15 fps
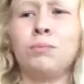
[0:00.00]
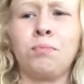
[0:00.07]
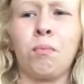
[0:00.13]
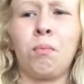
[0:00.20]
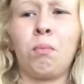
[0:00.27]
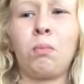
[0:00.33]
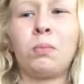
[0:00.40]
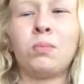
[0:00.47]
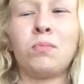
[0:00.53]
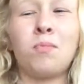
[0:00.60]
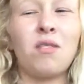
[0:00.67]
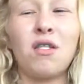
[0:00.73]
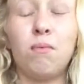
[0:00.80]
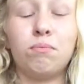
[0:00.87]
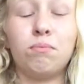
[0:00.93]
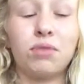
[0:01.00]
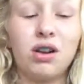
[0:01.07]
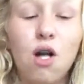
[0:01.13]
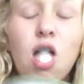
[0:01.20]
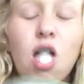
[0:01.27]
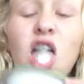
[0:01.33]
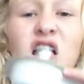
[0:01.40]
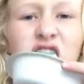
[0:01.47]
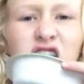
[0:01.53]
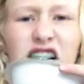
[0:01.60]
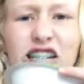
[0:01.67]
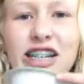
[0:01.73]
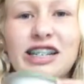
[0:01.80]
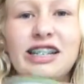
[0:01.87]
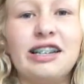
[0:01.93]
Mm.
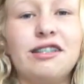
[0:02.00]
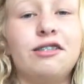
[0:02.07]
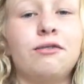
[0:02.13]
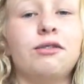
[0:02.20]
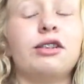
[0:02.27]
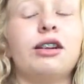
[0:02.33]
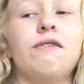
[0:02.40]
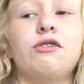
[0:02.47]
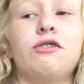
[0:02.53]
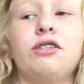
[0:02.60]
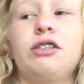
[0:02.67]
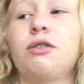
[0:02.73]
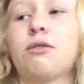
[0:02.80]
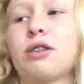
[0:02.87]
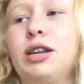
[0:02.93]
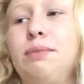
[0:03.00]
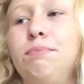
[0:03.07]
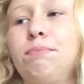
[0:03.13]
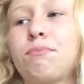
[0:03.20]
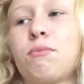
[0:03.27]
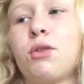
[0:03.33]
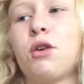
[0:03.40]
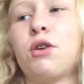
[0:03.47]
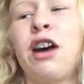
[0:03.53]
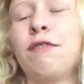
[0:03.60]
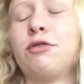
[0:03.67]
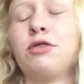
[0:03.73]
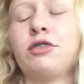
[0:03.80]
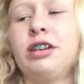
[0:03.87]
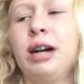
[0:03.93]
It doesn't taste so good after the coconut or
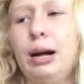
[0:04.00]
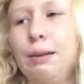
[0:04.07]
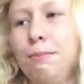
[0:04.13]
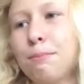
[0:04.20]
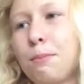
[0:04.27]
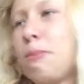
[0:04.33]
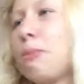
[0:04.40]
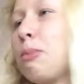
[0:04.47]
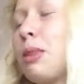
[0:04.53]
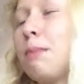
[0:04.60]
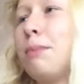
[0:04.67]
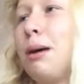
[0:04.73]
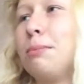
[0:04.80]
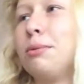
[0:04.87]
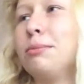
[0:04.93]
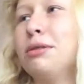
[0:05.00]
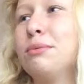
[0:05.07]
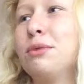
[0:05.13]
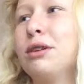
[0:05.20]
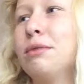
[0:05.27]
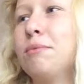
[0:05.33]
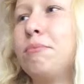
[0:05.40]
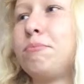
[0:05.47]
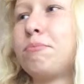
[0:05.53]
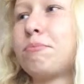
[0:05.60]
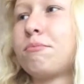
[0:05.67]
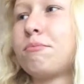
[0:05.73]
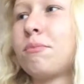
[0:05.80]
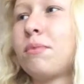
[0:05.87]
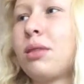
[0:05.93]
after the um peppermint one. Still
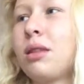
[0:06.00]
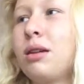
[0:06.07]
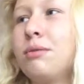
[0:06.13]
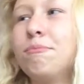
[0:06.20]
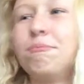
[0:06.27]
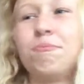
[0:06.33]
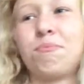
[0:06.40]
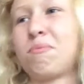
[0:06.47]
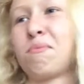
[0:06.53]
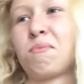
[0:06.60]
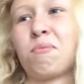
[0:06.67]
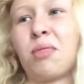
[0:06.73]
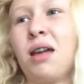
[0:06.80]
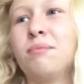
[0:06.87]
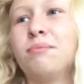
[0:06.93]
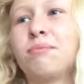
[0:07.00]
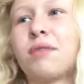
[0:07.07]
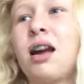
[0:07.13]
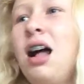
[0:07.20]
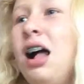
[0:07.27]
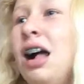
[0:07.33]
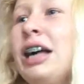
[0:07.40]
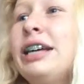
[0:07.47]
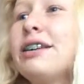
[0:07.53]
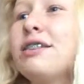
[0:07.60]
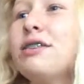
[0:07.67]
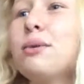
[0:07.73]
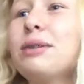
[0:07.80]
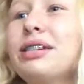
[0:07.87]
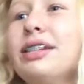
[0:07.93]
don't mind it. Mm. Kind of good. I like
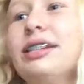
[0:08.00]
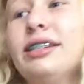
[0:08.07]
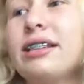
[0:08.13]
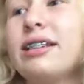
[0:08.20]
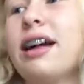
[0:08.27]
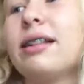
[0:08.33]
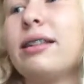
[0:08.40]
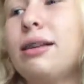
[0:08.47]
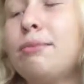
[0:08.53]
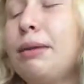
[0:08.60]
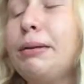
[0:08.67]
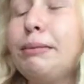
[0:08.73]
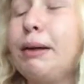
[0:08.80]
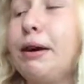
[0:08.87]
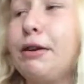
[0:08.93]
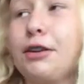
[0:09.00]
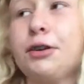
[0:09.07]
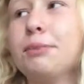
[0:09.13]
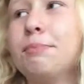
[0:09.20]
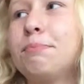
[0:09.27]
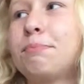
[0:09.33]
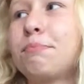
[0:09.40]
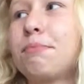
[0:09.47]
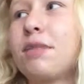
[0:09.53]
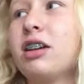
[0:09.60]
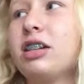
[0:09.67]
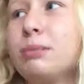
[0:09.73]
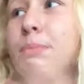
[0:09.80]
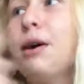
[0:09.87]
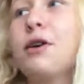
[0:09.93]
it. No, it tastes exactly like baby powder. Oh
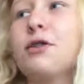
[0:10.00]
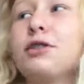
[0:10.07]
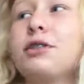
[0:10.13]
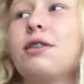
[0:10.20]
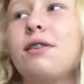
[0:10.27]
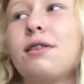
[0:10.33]
no, it smells.